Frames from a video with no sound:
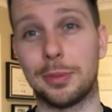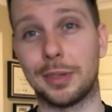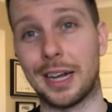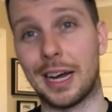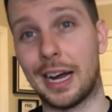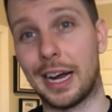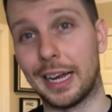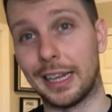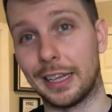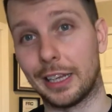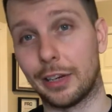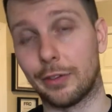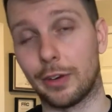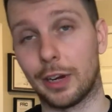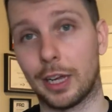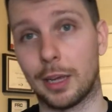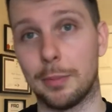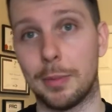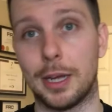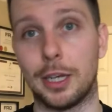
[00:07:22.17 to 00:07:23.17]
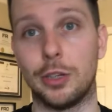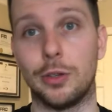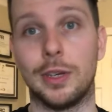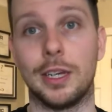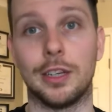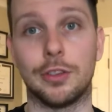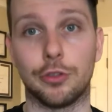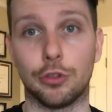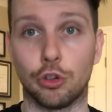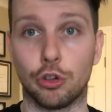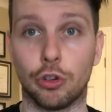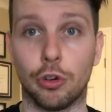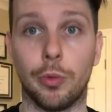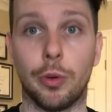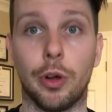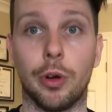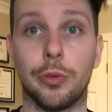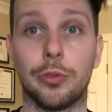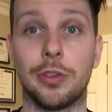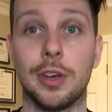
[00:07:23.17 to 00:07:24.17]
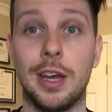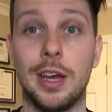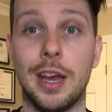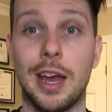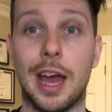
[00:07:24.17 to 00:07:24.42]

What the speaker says: but highly recommend you hit the show notes